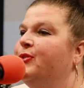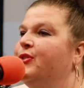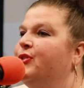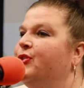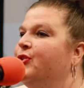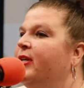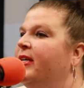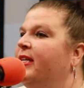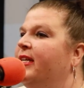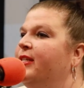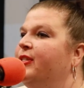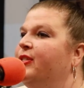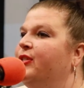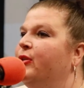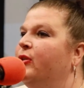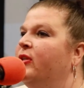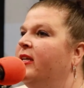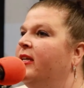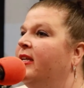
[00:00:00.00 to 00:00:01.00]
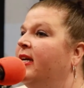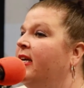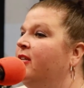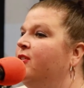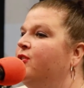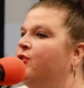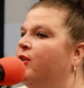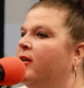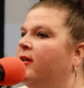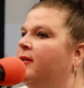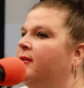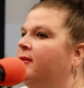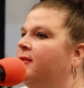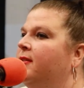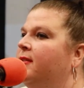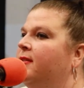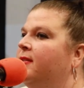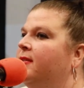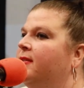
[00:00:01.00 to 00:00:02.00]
a straight A student. I struggled.